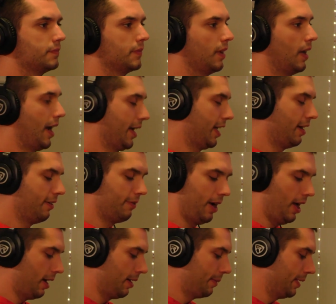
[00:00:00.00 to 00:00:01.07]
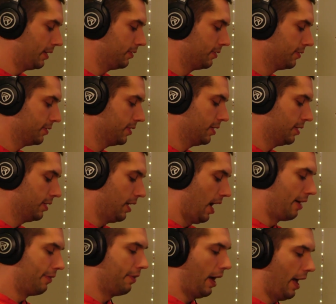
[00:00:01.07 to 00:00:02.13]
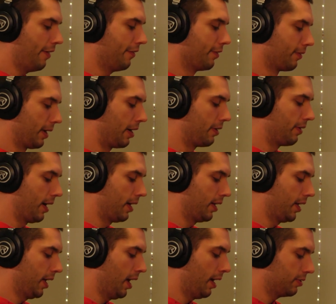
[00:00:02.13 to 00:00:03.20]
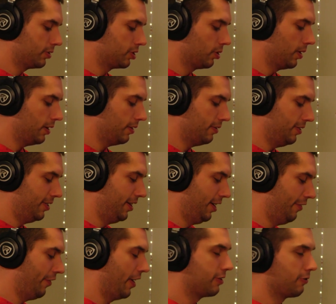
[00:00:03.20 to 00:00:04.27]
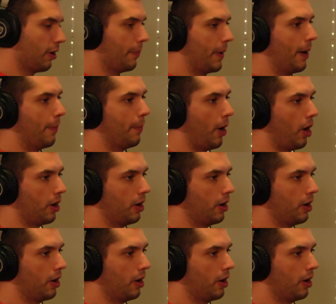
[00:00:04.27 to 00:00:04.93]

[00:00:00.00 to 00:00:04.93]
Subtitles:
I can't. I mean, I have a rare rally. I'll do it if I throw up at a bar.